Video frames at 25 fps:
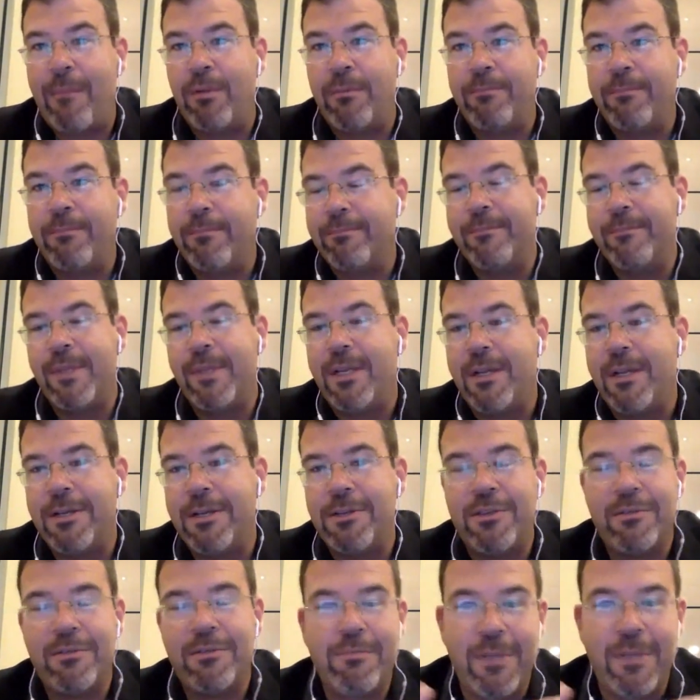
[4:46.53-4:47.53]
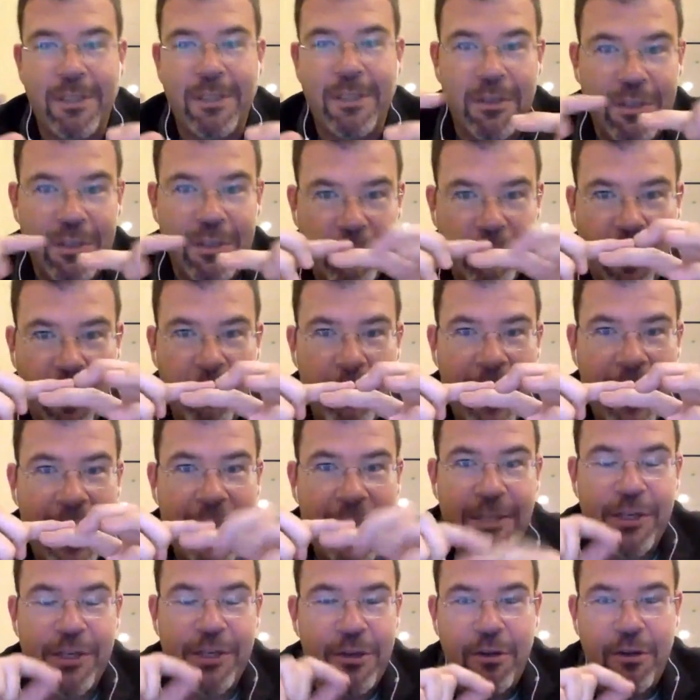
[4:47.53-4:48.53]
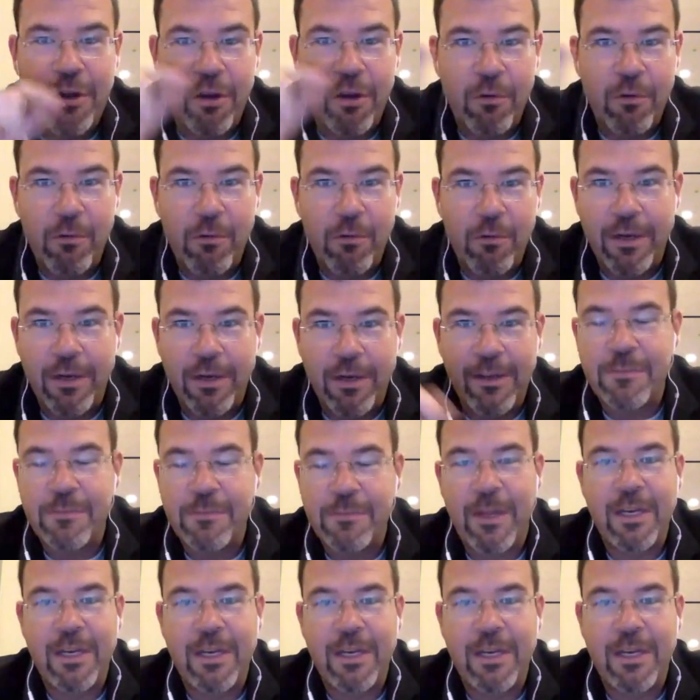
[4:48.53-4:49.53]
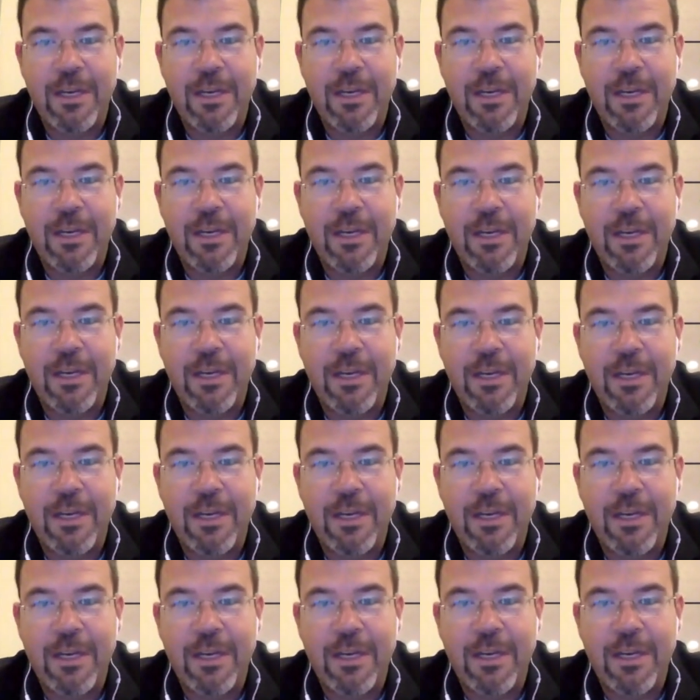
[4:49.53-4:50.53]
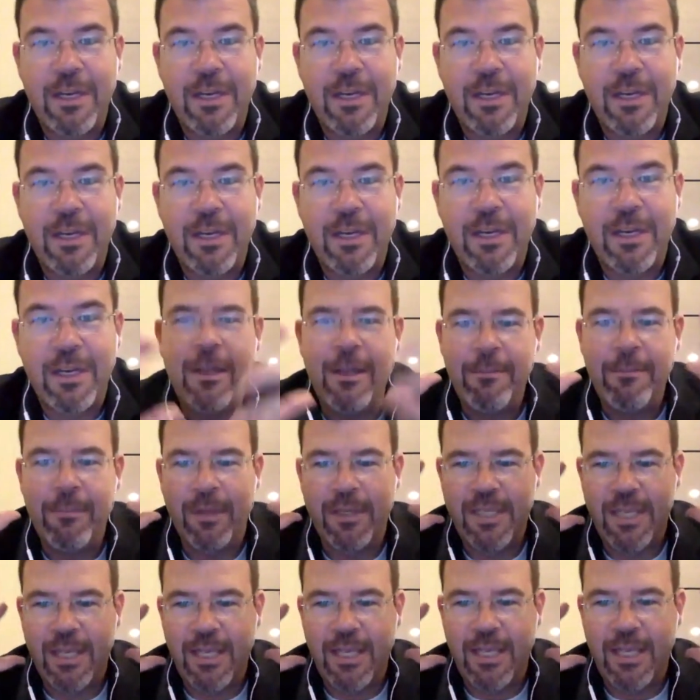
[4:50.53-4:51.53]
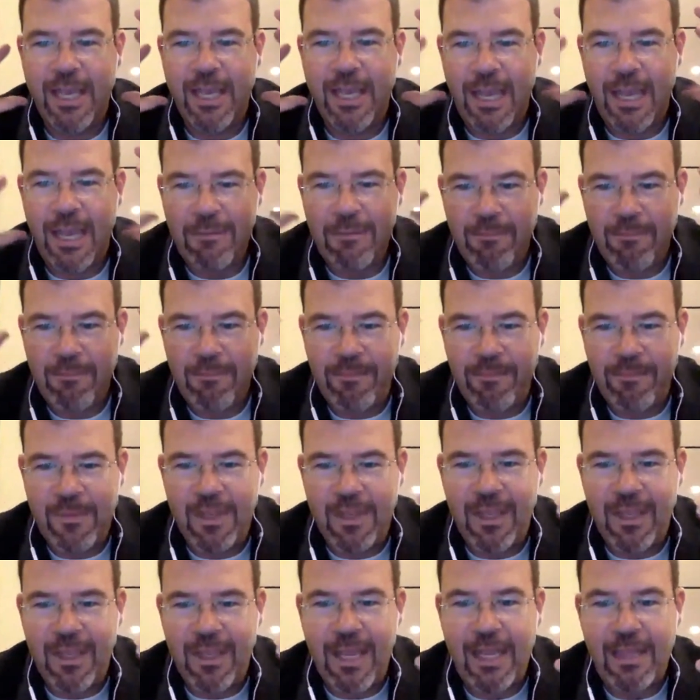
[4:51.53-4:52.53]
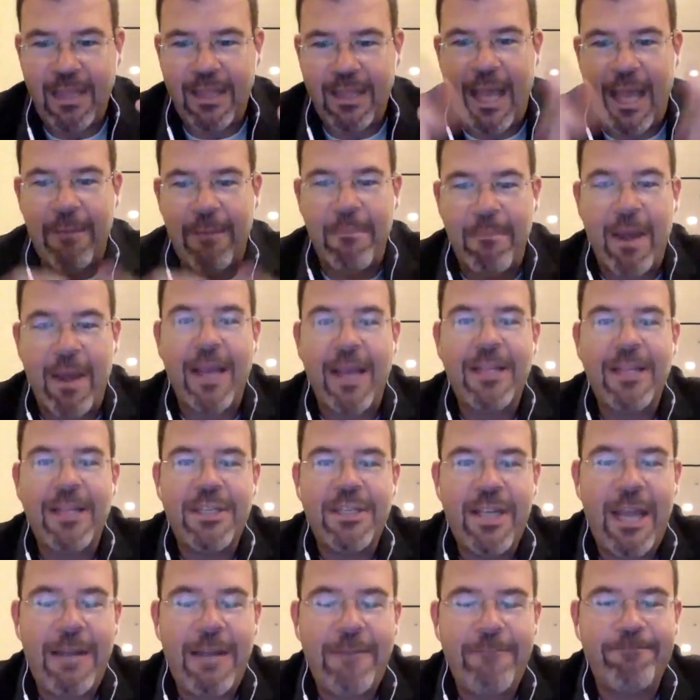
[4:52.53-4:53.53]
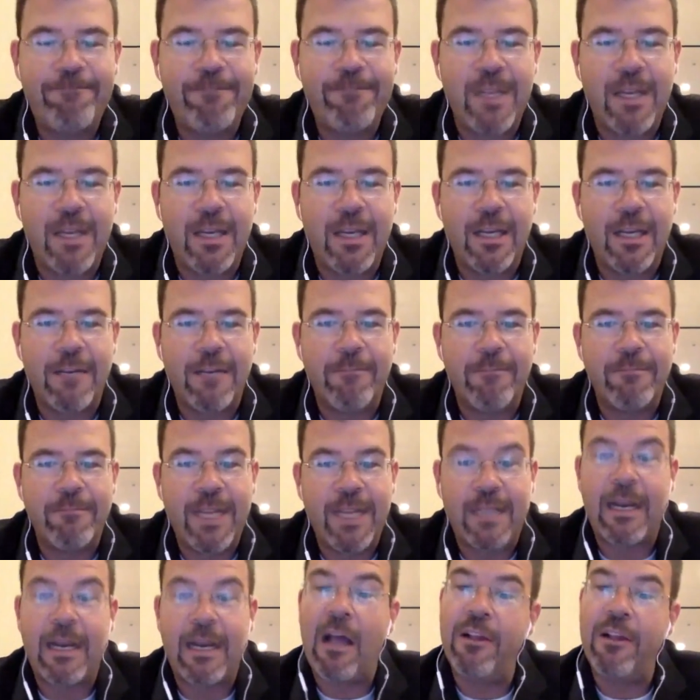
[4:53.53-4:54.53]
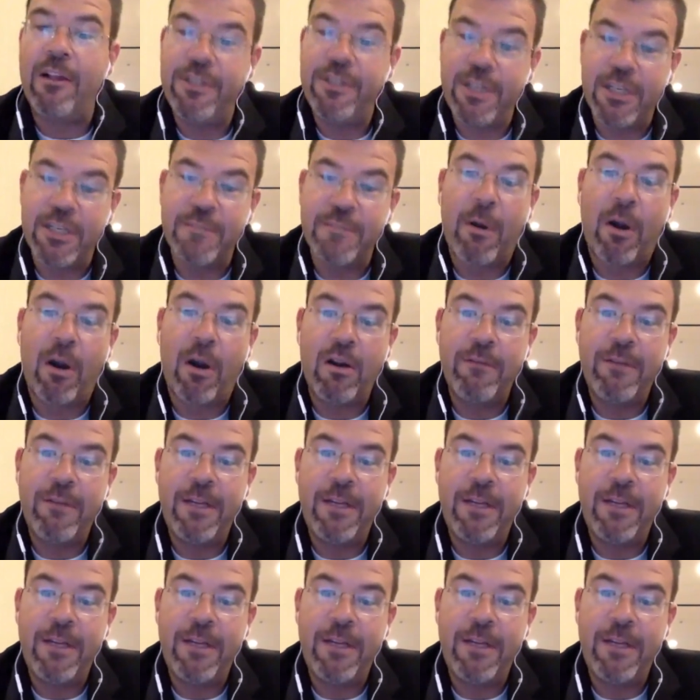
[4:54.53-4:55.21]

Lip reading: because it's a small batch and you know what has been deployed that causes that problem. But to get that mindset, technology is part of it,